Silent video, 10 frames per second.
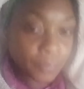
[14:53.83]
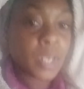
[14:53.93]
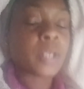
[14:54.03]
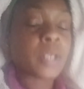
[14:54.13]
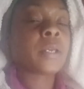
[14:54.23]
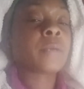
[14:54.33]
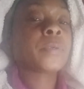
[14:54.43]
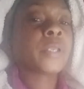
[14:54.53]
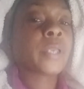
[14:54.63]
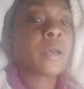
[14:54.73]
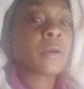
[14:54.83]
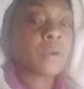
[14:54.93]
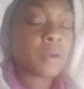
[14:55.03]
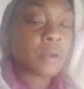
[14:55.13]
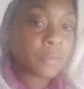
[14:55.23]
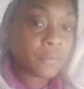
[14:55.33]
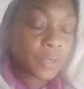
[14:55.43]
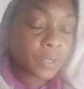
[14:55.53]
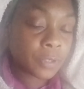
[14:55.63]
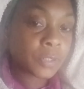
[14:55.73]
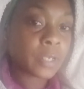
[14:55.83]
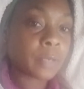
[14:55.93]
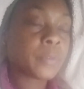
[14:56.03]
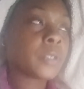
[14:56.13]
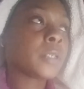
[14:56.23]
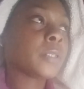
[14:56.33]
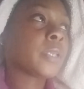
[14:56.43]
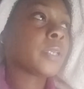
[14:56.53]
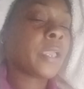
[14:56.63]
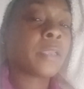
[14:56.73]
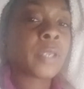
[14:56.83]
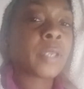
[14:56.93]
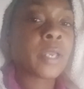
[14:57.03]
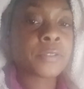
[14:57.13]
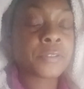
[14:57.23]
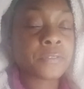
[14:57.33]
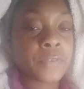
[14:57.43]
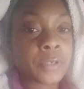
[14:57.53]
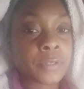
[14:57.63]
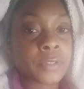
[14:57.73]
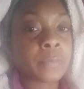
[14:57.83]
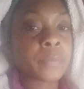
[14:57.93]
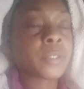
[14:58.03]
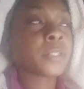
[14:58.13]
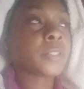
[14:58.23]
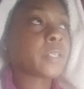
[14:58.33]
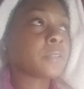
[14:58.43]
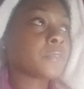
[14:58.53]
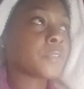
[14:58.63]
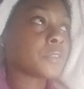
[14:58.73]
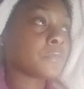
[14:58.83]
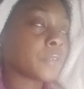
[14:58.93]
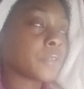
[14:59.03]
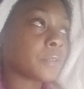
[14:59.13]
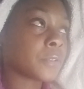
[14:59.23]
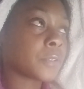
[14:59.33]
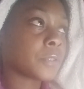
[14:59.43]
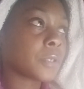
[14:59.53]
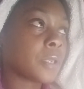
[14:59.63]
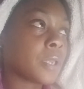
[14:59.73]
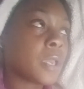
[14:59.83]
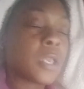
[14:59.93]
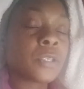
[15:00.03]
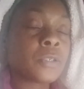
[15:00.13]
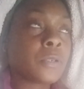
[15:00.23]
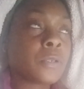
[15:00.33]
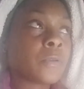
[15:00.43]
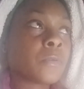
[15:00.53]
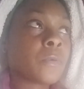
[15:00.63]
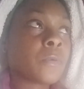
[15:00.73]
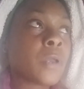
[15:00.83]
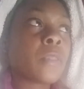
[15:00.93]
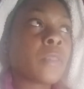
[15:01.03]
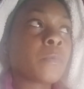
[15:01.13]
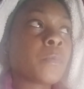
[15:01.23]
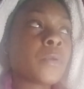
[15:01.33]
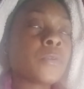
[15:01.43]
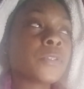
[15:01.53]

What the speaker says: not putting alcohol first, not putting the game console first, not putting television first. You know, the most